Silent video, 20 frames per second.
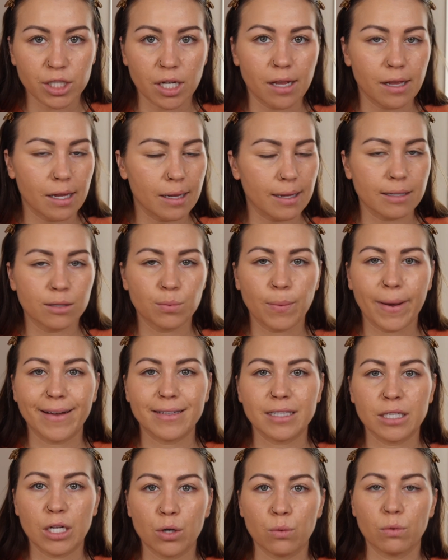I think that's why I
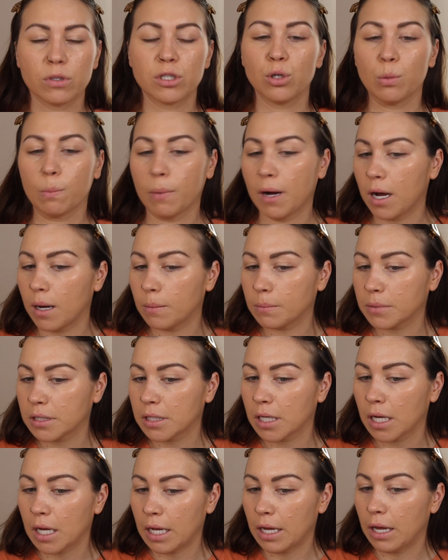had to go in with 2 pumps.